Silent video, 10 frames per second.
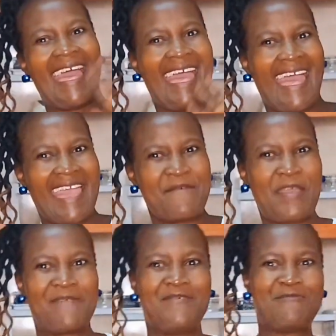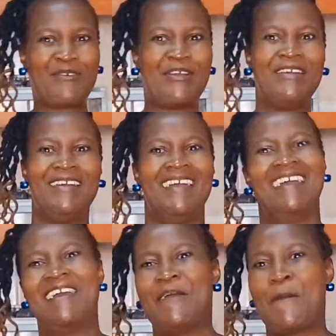Hi, my people.
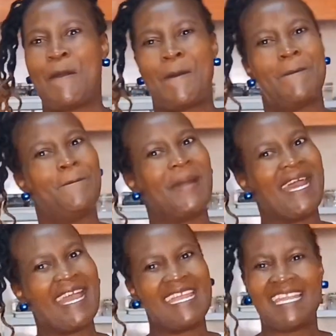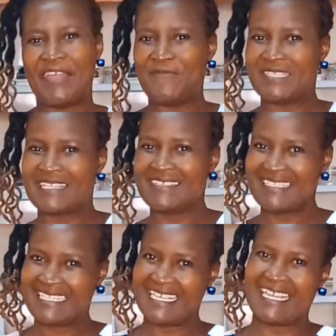My name is
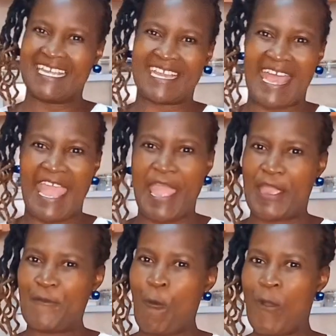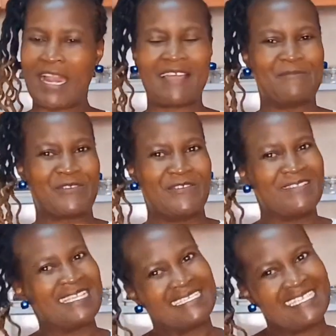Lucy Ngira, and welcome to
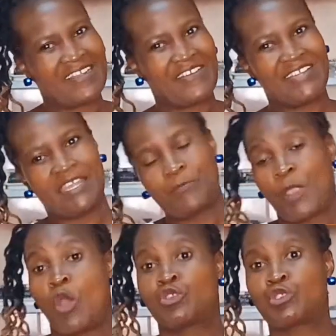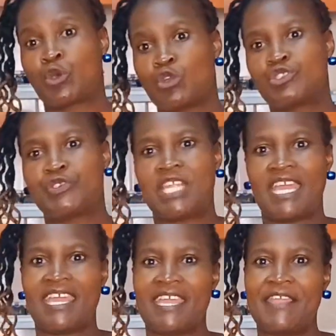Lucy's Jikoni. So
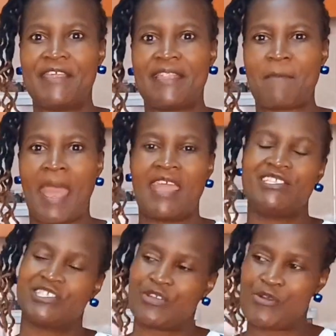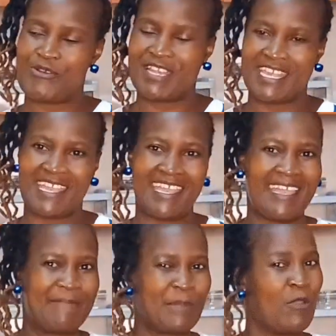today in my Jikoni,
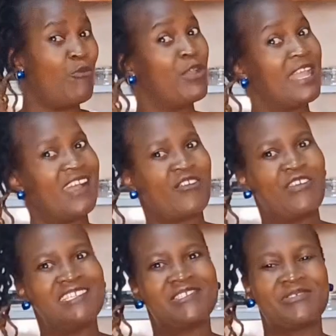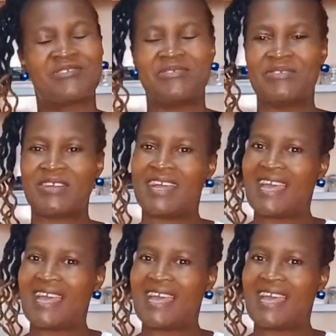we are going to cook